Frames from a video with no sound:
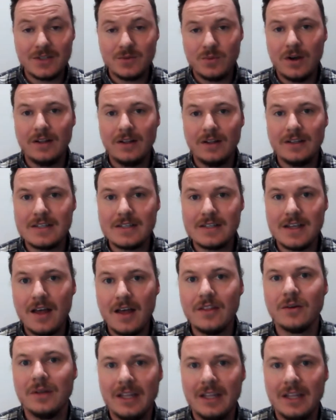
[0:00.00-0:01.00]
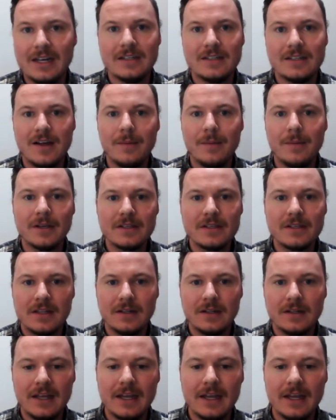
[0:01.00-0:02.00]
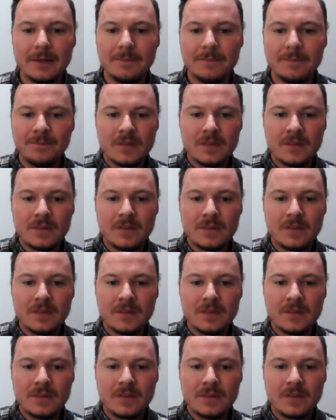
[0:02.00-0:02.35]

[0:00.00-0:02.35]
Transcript: as well as other related topics to the lake.